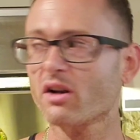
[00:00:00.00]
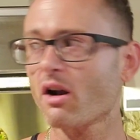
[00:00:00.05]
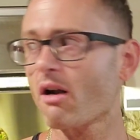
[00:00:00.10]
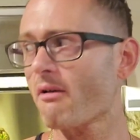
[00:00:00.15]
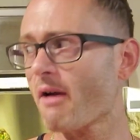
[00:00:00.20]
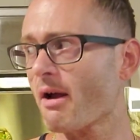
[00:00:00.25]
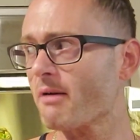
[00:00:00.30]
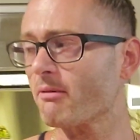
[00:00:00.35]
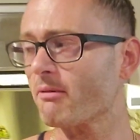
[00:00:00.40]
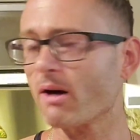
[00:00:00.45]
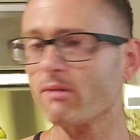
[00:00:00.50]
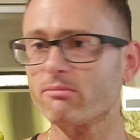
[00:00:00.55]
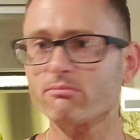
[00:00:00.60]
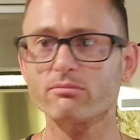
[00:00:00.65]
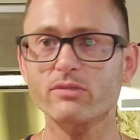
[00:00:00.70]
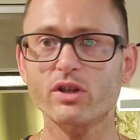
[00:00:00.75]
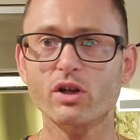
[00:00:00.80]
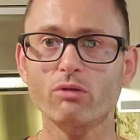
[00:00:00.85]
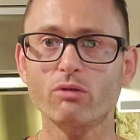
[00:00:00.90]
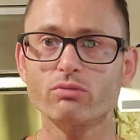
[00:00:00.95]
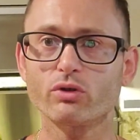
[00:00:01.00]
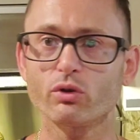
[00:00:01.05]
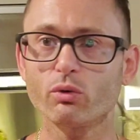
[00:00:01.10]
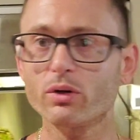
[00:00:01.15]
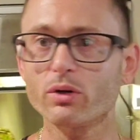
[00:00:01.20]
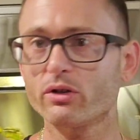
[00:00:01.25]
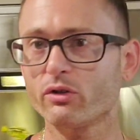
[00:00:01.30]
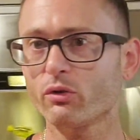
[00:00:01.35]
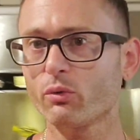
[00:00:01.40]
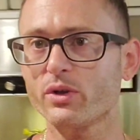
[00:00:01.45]
I said, all right, well, you know, do
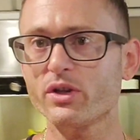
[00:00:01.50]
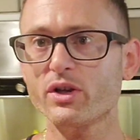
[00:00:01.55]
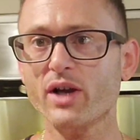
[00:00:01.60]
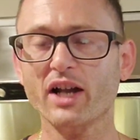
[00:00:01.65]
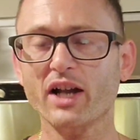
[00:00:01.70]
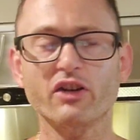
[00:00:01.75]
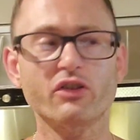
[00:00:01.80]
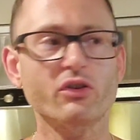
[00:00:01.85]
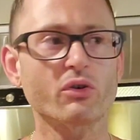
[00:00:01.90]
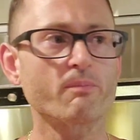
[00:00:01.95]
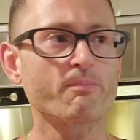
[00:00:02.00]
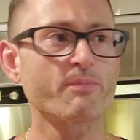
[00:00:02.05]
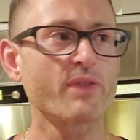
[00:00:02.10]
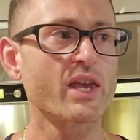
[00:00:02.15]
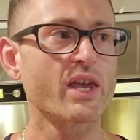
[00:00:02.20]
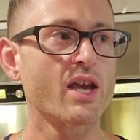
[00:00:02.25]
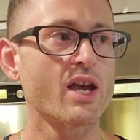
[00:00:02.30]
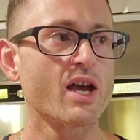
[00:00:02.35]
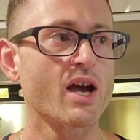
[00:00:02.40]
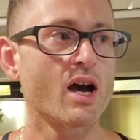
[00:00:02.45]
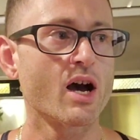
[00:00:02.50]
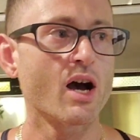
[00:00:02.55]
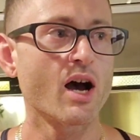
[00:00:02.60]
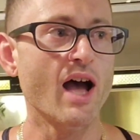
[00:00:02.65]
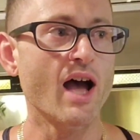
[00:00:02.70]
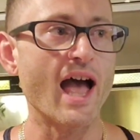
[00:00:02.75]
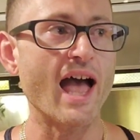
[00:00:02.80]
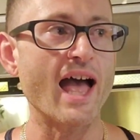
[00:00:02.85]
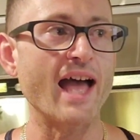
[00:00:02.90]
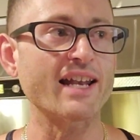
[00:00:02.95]
what, do what you got to do.
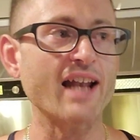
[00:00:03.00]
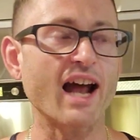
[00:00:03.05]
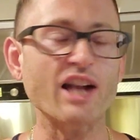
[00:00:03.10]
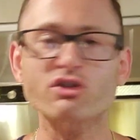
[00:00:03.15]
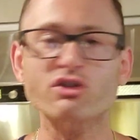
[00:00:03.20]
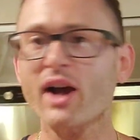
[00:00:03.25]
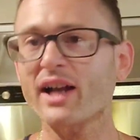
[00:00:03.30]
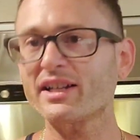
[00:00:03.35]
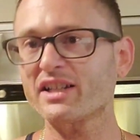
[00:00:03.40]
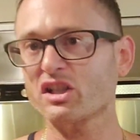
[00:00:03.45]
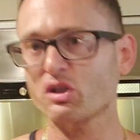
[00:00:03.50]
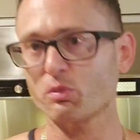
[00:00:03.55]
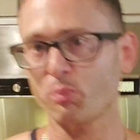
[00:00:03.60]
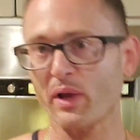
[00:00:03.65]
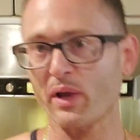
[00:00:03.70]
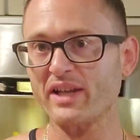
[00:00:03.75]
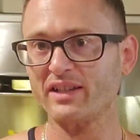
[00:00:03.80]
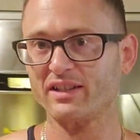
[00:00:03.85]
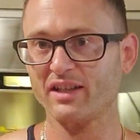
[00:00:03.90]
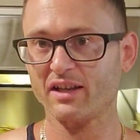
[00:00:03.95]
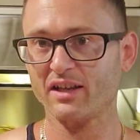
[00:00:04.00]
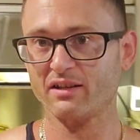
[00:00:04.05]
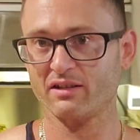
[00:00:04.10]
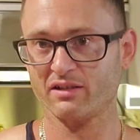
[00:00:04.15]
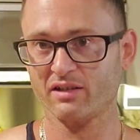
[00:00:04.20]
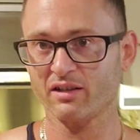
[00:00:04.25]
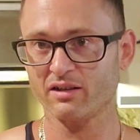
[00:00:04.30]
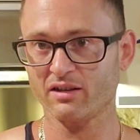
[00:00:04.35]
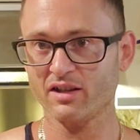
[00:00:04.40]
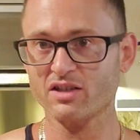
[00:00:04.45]
And I tried to explain to,
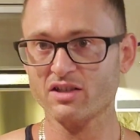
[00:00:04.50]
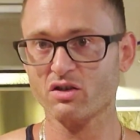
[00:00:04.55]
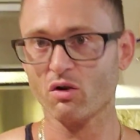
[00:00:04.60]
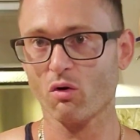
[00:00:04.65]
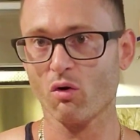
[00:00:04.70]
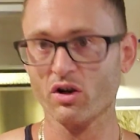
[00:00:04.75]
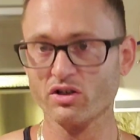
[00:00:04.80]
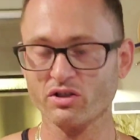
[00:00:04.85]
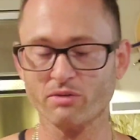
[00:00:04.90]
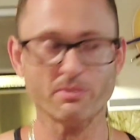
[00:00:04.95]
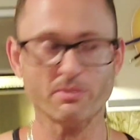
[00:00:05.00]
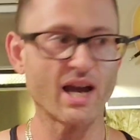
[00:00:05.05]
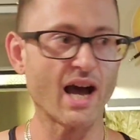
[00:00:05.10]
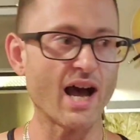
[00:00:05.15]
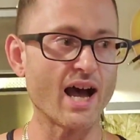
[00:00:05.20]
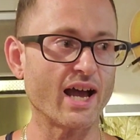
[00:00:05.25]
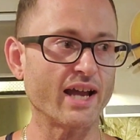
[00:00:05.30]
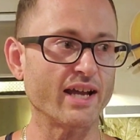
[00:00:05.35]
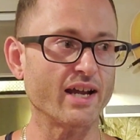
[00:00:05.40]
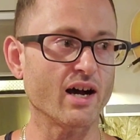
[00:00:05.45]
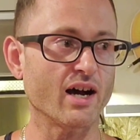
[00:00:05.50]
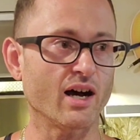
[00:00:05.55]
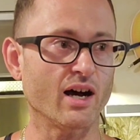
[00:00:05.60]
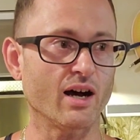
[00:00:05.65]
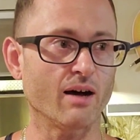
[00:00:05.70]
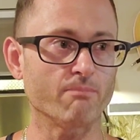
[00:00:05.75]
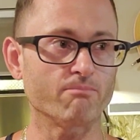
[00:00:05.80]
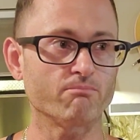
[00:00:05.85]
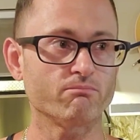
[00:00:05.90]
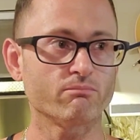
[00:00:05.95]
to this awesome guy,
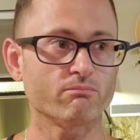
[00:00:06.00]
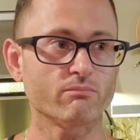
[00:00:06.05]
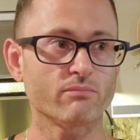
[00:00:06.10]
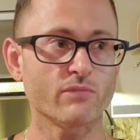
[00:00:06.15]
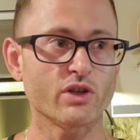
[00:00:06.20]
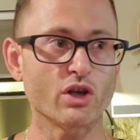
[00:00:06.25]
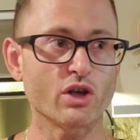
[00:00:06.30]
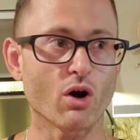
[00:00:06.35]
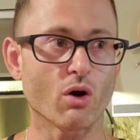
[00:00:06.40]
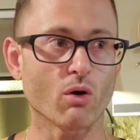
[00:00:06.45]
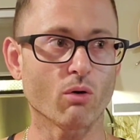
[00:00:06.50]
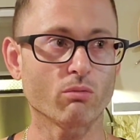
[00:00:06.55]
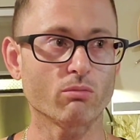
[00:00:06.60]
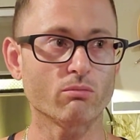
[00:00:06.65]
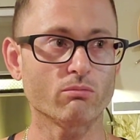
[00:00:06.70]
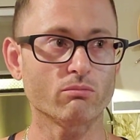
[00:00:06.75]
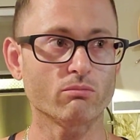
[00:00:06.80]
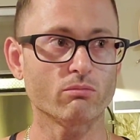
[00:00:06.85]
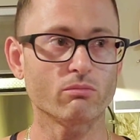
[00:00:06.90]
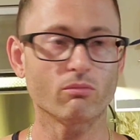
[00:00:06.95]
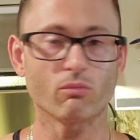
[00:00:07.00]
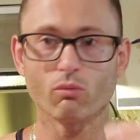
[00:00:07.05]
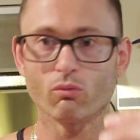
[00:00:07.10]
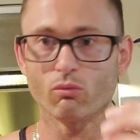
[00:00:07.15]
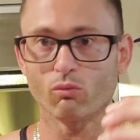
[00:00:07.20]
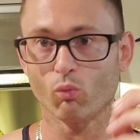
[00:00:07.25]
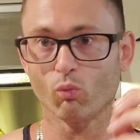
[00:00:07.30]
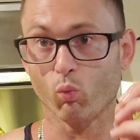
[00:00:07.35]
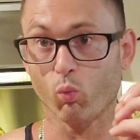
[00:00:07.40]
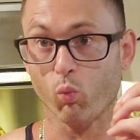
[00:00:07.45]
um, you know,
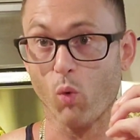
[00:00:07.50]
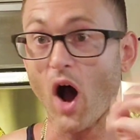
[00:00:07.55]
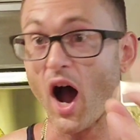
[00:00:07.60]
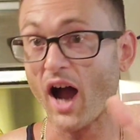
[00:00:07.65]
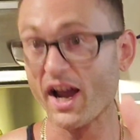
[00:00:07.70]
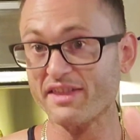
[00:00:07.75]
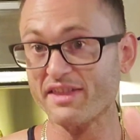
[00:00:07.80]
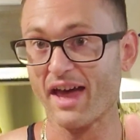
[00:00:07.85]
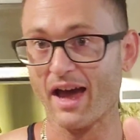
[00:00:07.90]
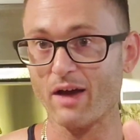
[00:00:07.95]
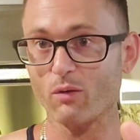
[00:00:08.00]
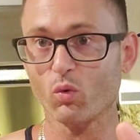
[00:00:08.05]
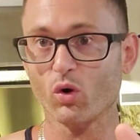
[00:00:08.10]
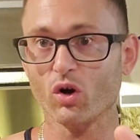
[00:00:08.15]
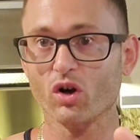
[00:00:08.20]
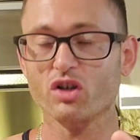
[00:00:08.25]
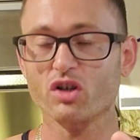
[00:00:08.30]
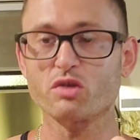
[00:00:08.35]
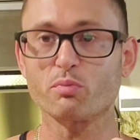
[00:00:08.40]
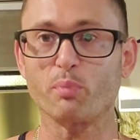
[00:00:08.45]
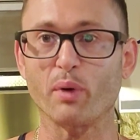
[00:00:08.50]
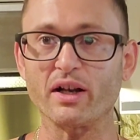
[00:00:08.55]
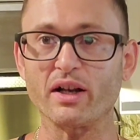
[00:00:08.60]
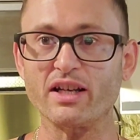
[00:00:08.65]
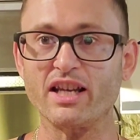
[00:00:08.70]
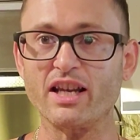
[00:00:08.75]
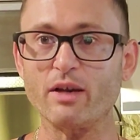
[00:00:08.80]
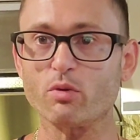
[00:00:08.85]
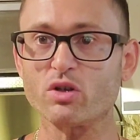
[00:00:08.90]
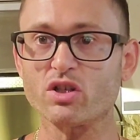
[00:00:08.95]
why that works,
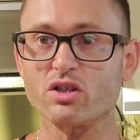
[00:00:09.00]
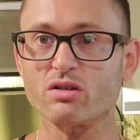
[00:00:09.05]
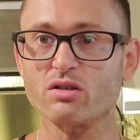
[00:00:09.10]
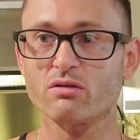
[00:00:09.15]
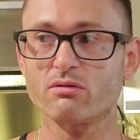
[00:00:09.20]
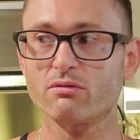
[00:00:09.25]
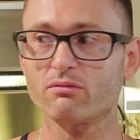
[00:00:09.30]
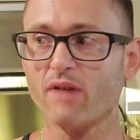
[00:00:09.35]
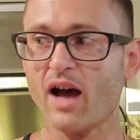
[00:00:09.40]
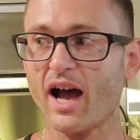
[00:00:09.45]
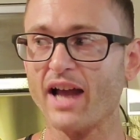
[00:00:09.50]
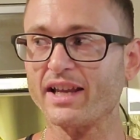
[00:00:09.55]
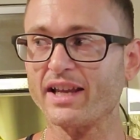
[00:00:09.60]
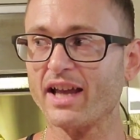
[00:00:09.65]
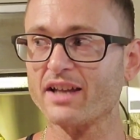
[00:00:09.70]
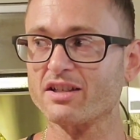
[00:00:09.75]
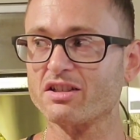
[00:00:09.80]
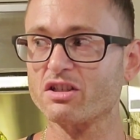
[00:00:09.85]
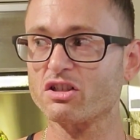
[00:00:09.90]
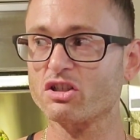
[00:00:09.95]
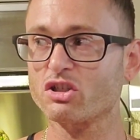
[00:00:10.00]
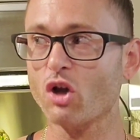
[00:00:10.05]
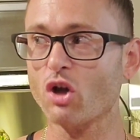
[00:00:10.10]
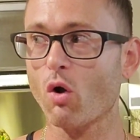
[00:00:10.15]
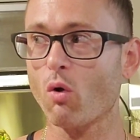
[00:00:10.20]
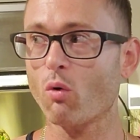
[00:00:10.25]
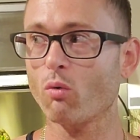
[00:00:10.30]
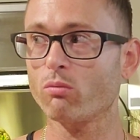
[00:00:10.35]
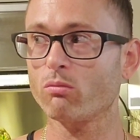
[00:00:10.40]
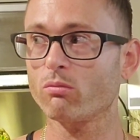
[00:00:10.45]
but he was, I guess,
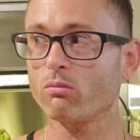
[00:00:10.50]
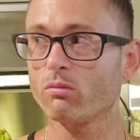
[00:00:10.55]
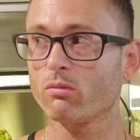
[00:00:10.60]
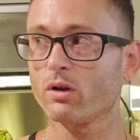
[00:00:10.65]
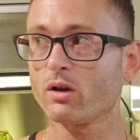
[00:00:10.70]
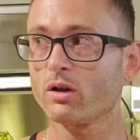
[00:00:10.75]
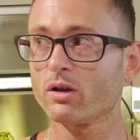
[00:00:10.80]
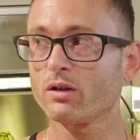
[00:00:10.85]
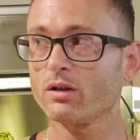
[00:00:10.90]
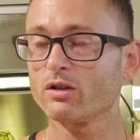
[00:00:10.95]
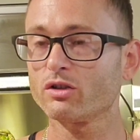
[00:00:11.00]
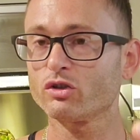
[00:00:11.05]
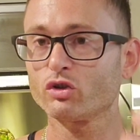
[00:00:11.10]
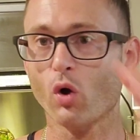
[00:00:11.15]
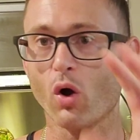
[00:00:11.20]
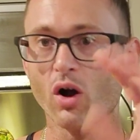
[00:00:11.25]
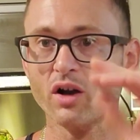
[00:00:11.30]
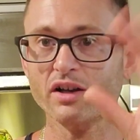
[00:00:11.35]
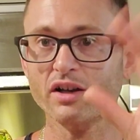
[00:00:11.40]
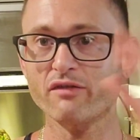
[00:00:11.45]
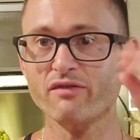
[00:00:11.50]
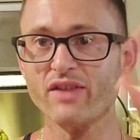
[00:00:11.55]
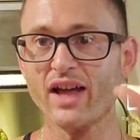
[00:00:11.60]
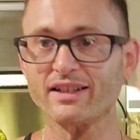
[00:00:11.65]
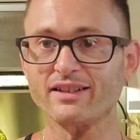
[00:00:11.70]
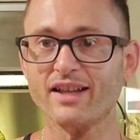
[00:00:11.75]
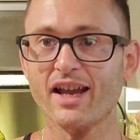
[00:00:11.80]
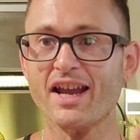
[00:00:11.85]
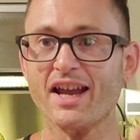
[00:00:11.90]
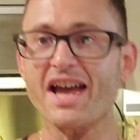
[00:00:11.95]
so talkative
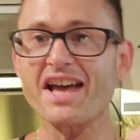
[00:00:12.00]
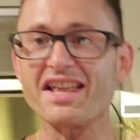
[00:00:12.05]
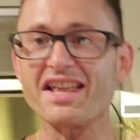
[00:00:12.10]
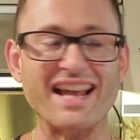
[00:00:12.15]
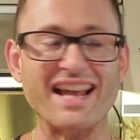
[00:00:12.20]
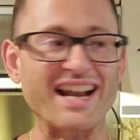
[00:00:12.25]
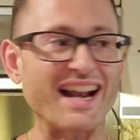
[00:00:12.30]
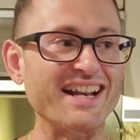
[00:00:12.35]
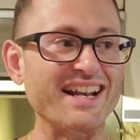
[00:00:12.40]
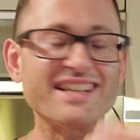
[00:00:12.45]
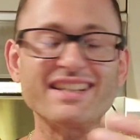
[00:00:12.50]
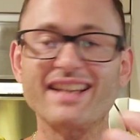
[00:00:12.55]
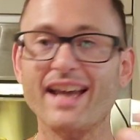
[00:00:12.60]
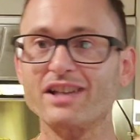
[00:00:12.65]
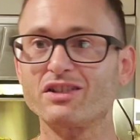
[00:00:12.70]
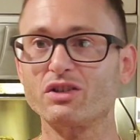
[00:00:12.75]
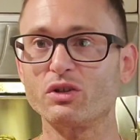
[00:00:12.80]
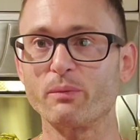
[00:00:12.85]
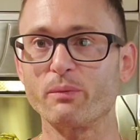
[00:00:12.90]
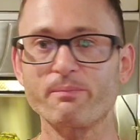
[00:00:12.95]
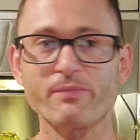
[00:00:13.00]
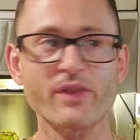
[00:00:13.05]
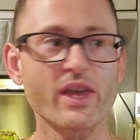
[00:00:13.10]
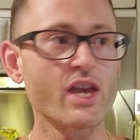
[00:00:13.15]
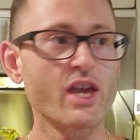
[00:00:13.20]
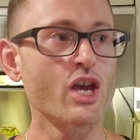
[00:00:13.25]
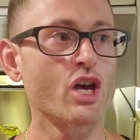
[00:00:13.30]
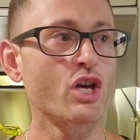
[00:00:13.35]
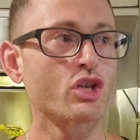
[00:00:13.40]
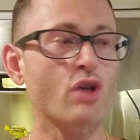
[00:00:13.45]
that day that I didn't get to.
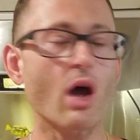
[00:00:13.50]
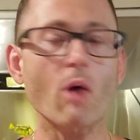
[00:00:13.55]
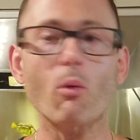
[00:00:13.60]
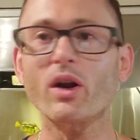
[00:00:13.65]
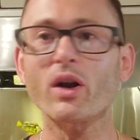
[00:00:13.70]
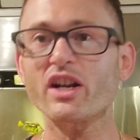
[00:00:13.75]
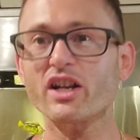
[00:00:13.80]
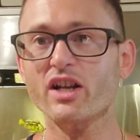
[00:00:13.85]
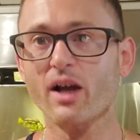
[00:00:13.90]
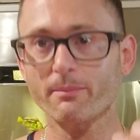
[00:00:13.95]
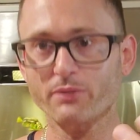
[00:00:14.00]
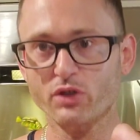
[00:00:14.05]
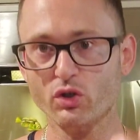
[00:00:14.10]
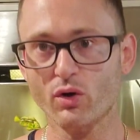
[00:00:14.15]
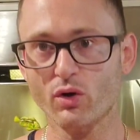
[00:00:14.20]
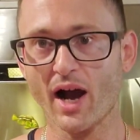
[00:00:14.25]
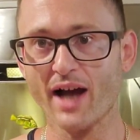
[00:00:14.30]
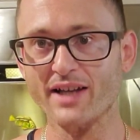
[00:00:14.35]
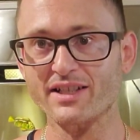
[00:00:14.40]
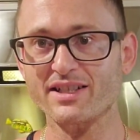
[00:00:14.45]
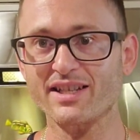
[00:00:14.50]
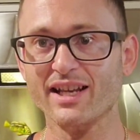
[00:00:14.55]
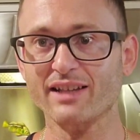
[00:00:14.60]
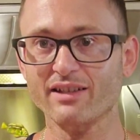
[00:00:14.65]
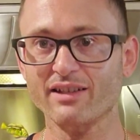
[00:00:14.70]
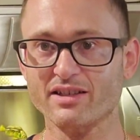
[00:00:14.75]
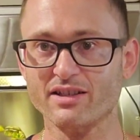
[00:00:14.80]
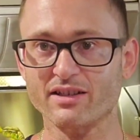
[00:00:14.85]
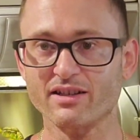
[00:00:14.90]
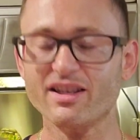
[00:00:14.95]
So I wanted to come to you guys and
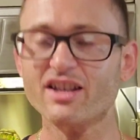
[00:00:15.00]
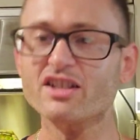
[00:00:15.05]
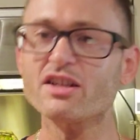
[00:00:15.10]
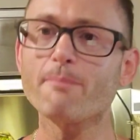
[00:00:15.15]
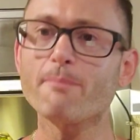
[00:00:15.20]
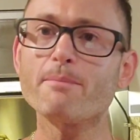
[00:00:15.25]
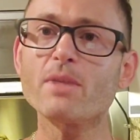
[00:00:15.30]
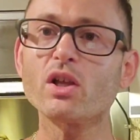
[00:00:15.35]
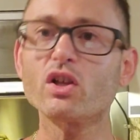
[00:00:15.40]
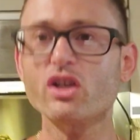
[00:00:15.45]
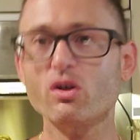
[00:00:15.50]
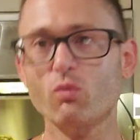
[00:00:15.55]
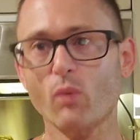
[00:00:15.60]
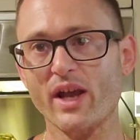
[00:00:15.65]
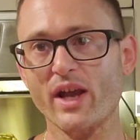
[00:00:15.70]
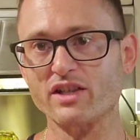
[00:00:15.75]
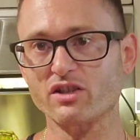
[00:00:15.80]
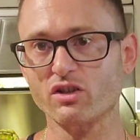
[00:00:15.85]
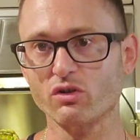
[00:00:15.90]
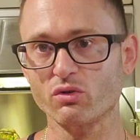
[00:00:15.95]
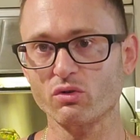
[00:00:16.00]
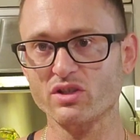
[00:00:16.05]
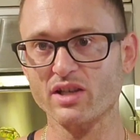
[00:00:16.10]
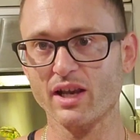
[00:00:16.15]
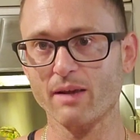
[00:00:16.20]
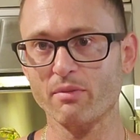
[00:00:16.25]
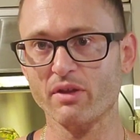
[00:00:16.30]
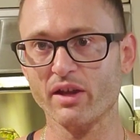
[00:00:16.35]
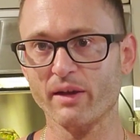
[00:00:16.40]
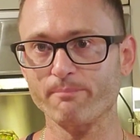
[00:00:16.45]
say, listen, there's a million ways to do the
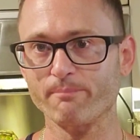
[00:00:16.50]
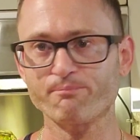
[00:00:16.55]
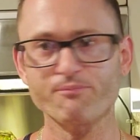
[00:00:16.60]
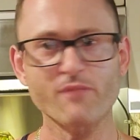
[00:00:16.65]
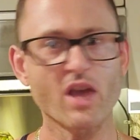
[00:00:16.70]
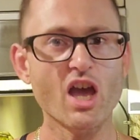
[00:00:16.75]
same thing.